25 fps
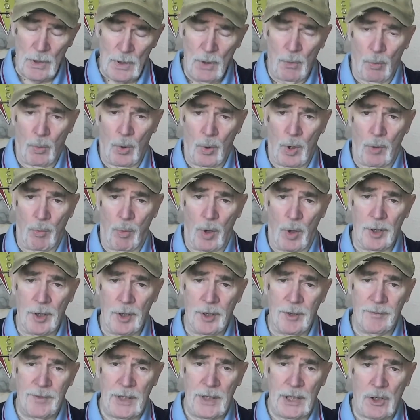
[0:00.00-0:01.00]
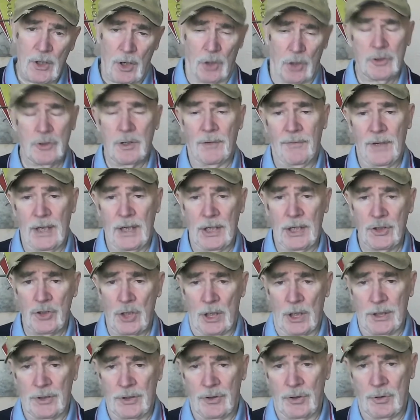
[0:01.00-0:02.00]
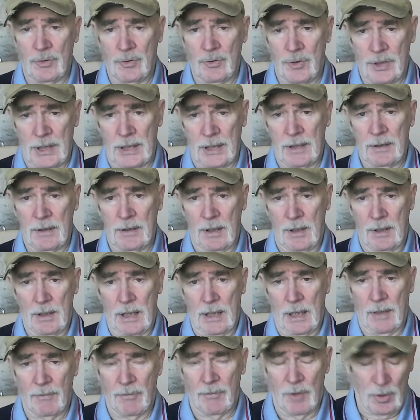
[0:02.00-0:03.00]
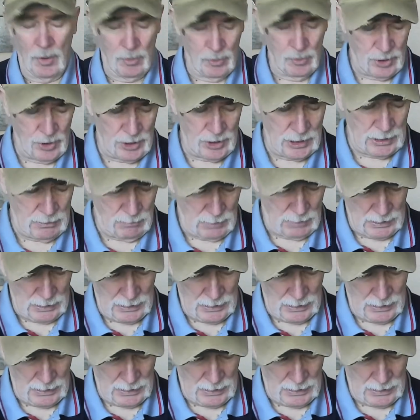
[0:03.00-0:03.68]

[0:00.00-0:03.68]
One of the controversial issues that arose